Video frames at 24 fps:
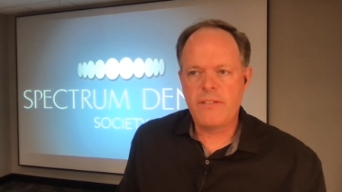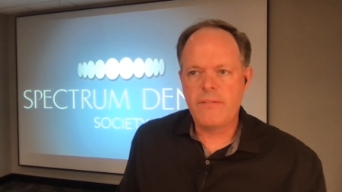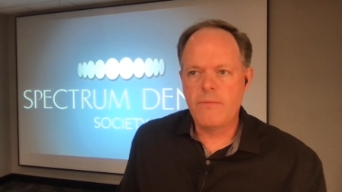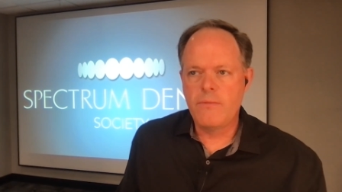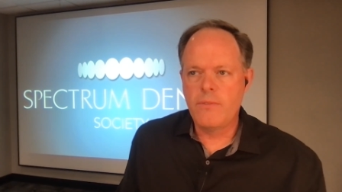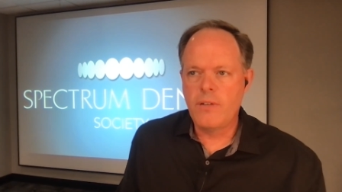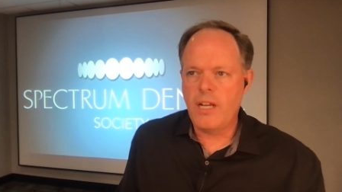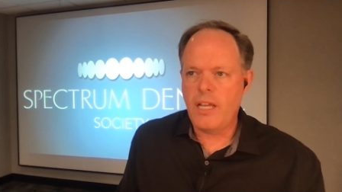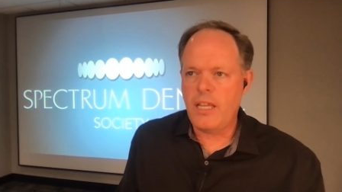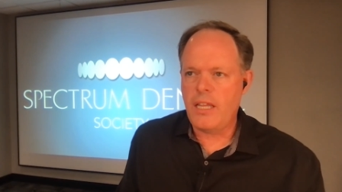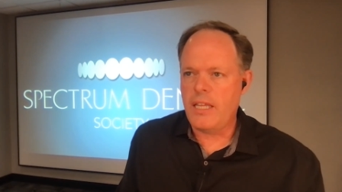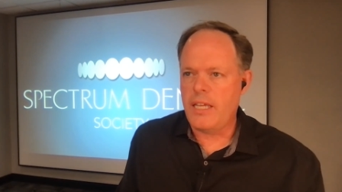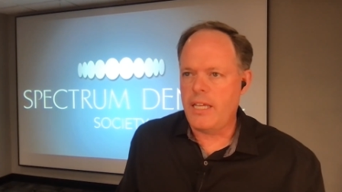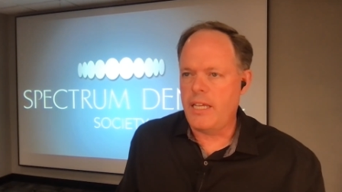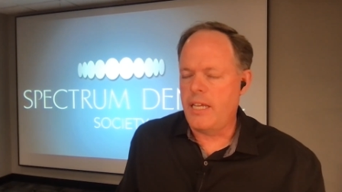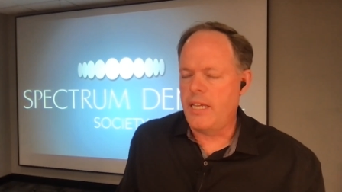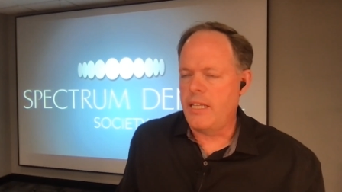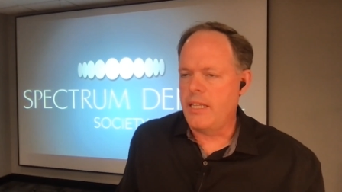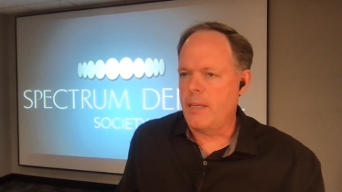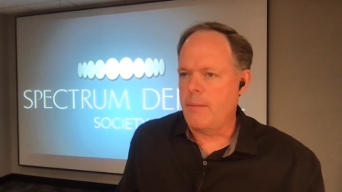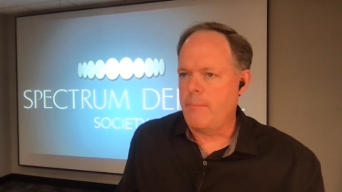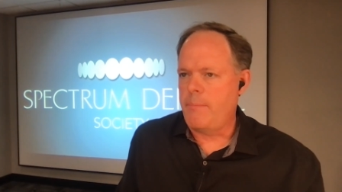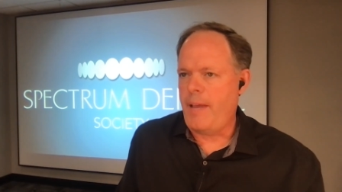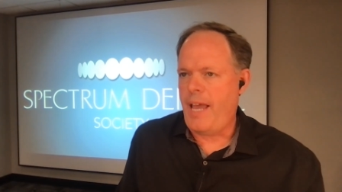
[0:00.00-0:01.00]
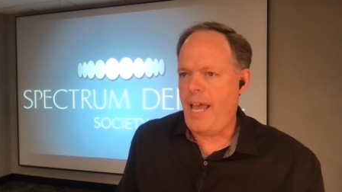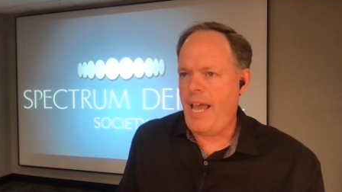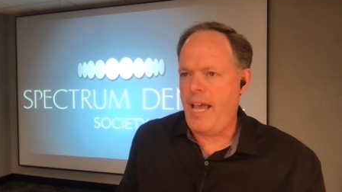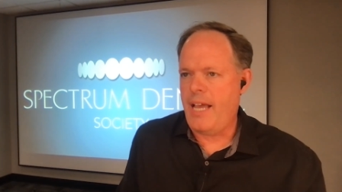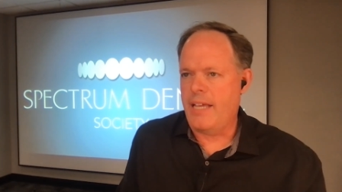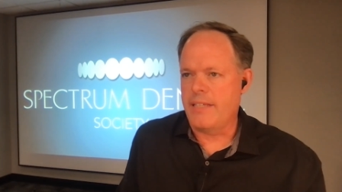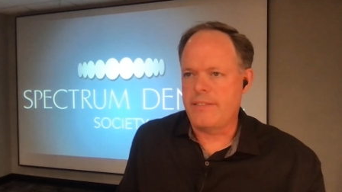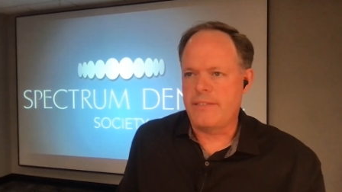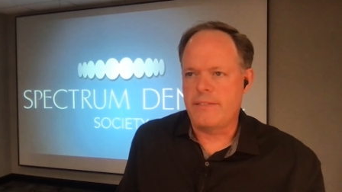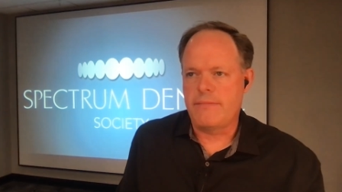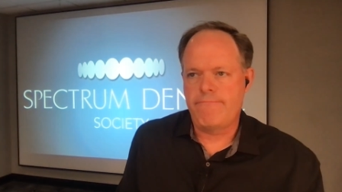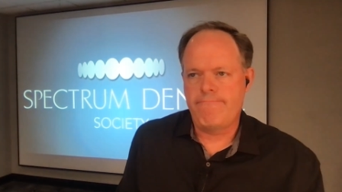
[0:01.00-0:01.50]
Really, in the
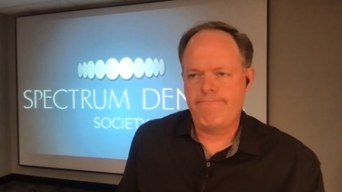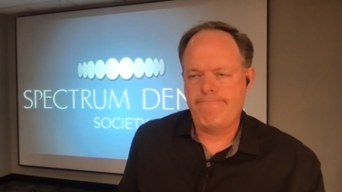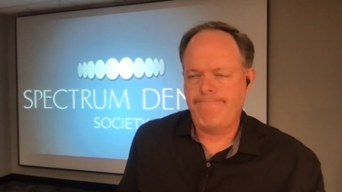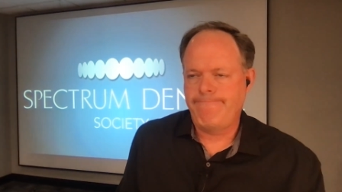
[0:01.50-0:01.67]
past